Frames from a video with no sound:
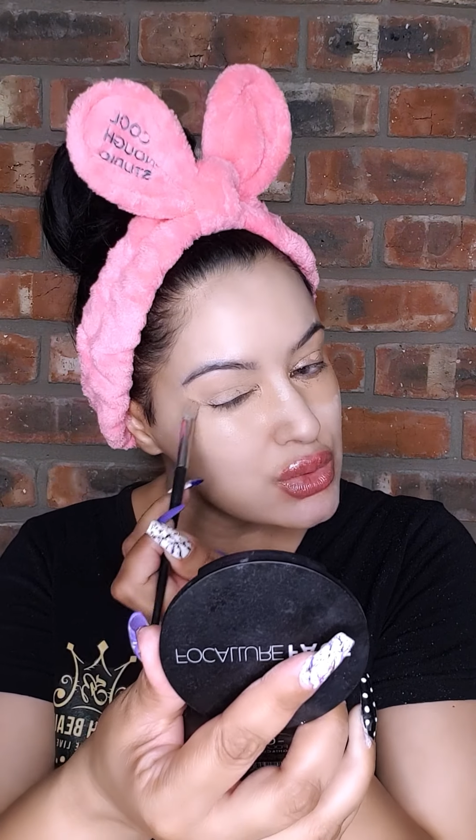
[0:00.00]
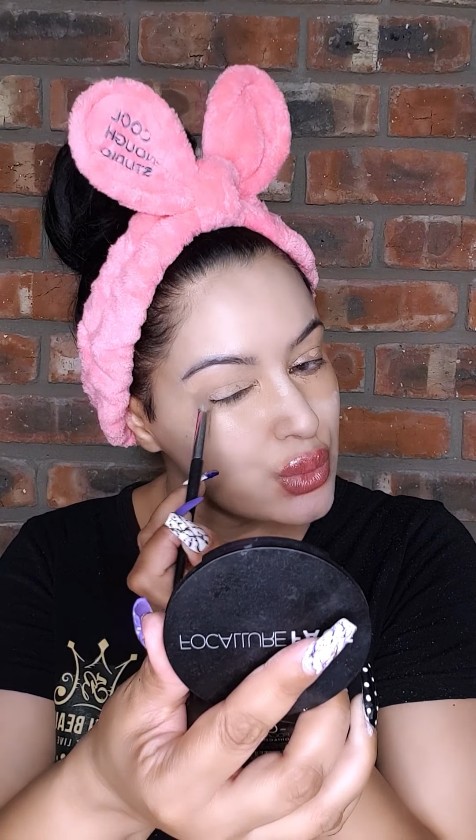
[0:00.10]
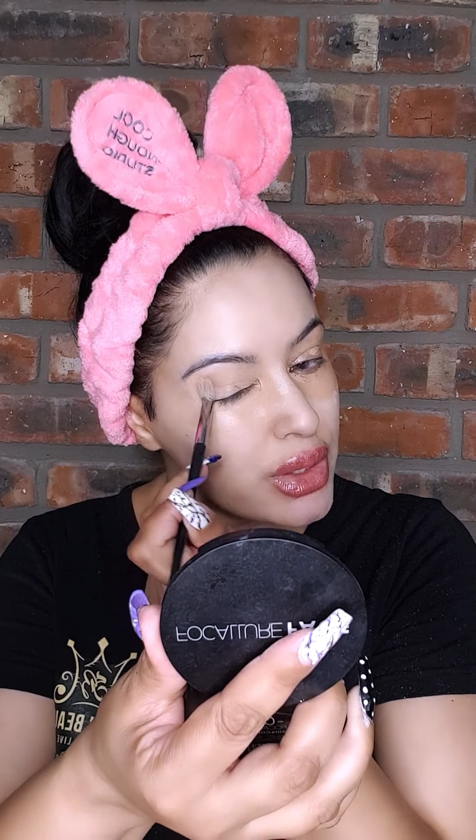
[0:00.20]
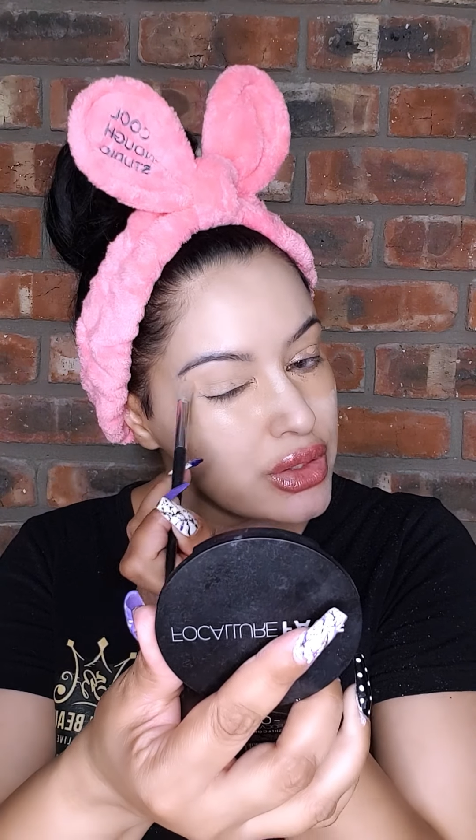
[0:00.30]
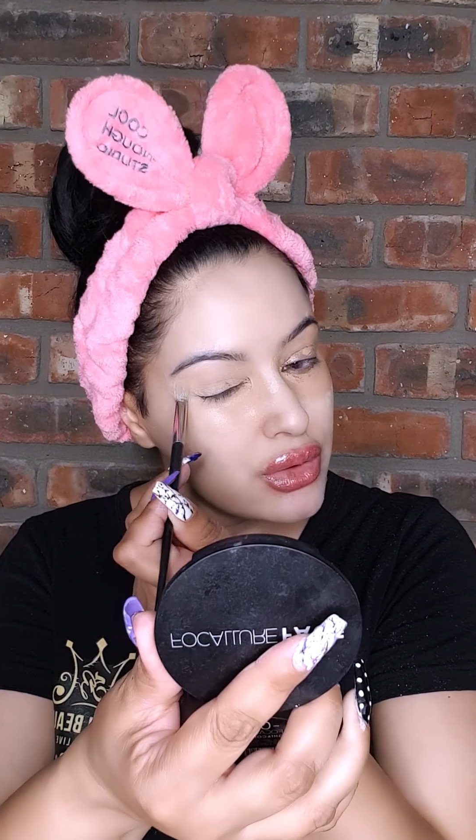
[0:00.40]

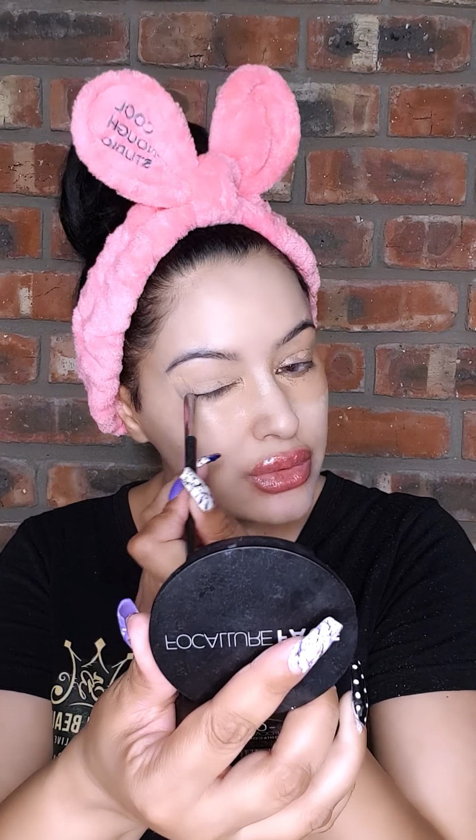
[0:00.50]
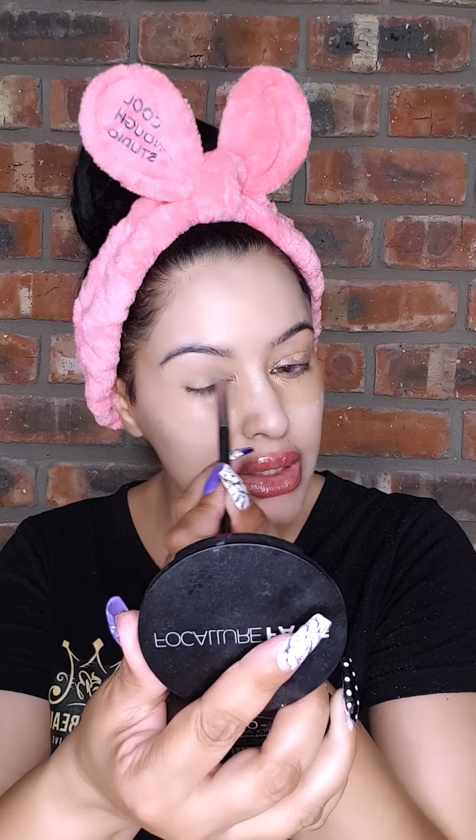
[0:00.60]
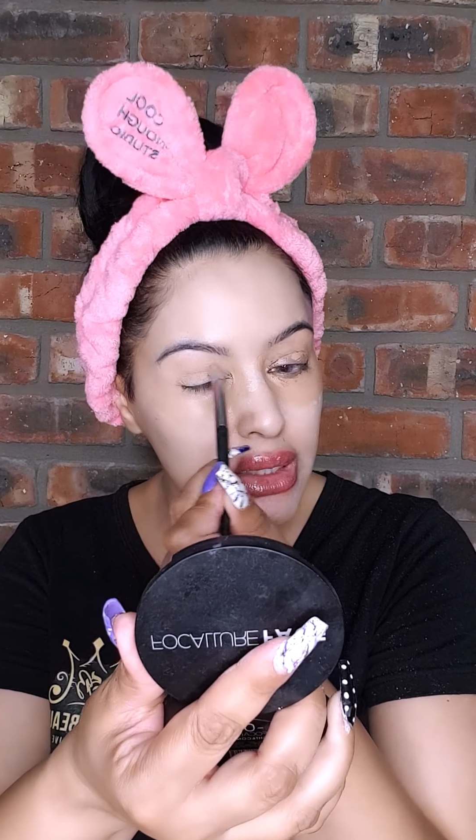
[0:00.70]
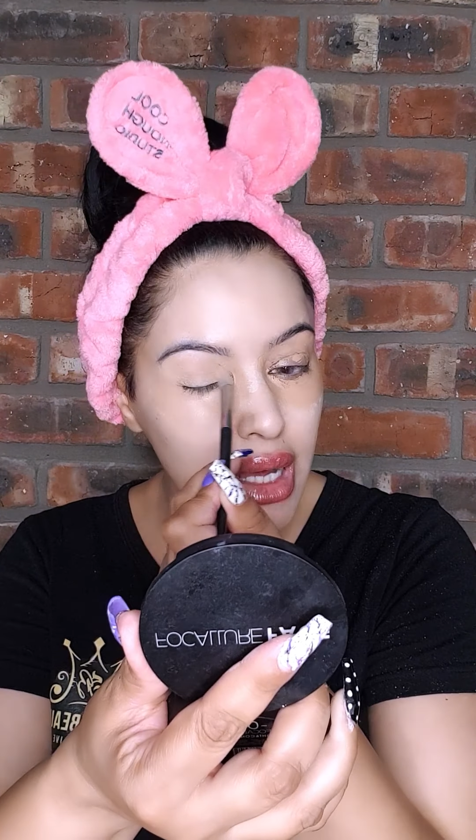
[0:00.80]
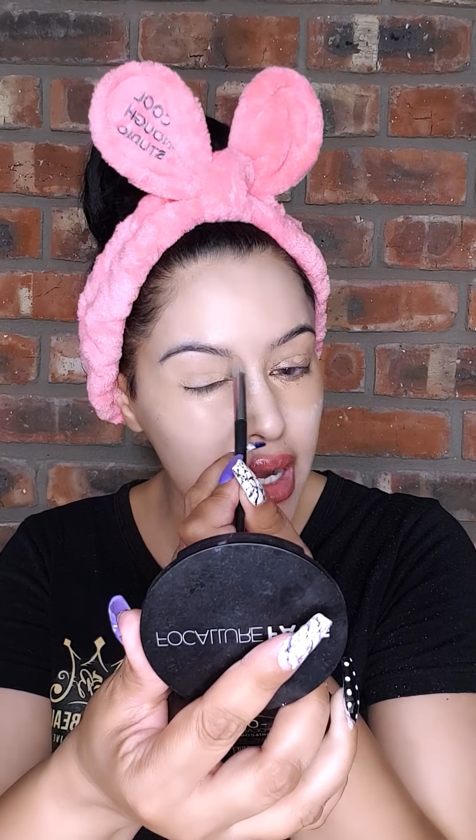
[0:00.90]
with your
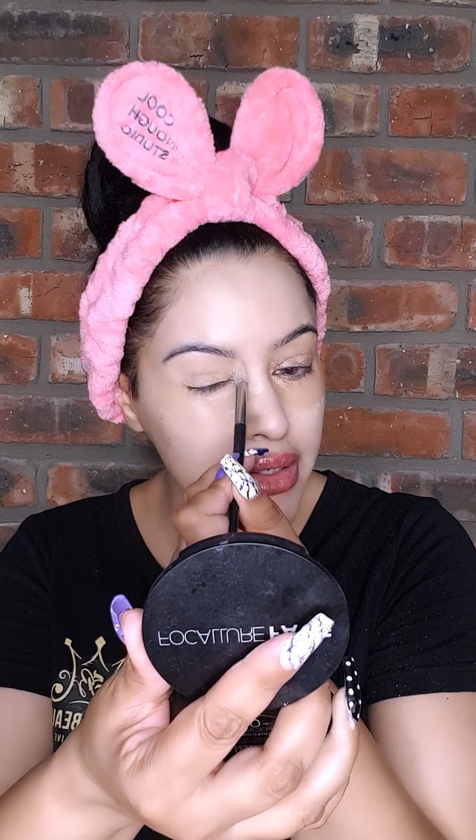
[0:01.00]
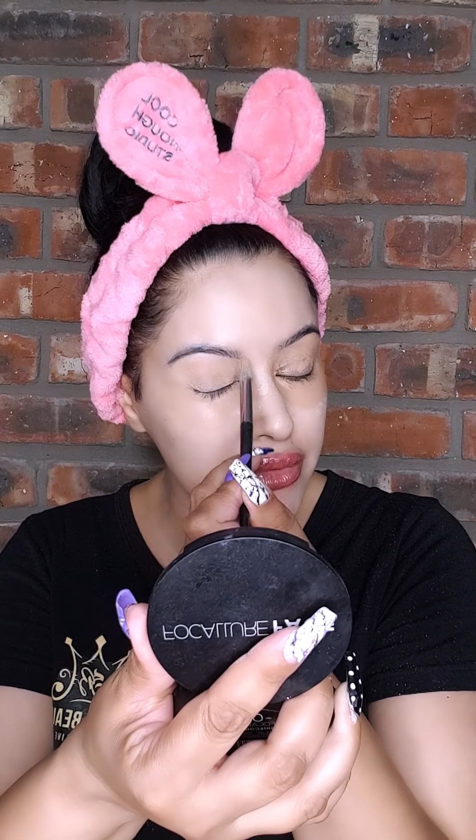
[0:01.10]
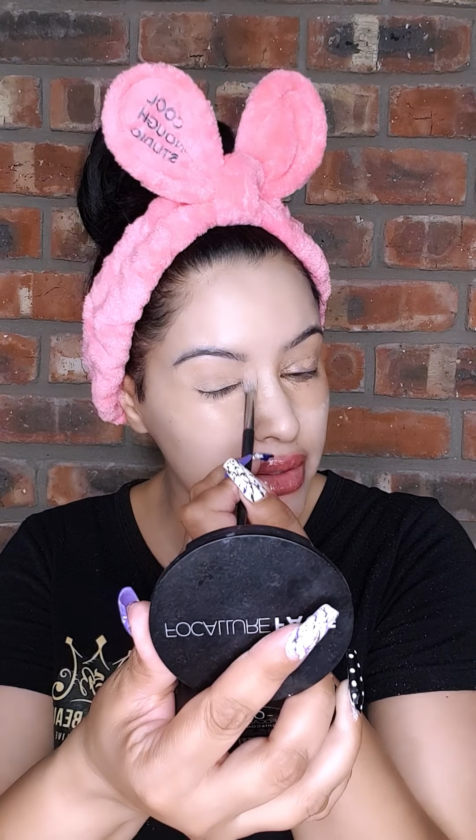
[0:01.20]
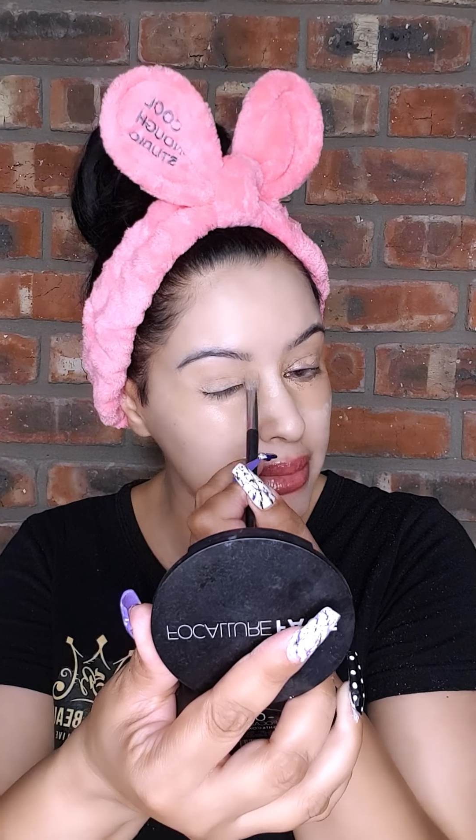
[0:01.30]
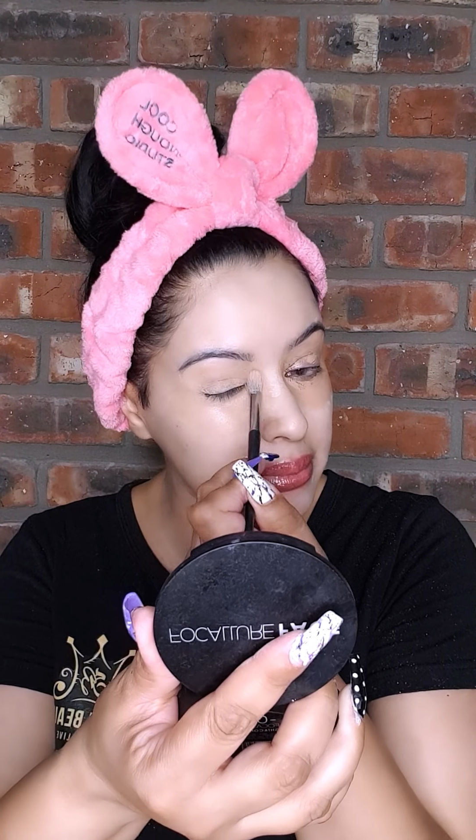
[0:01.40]
Real Eye
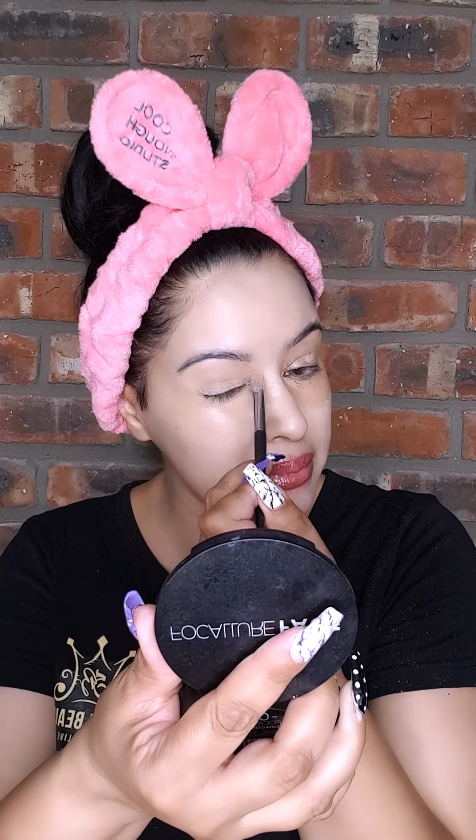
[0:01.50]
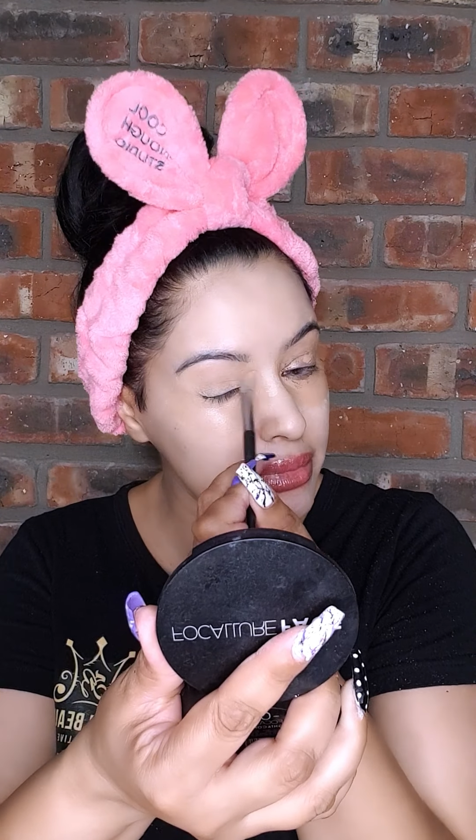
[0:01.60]
Cream.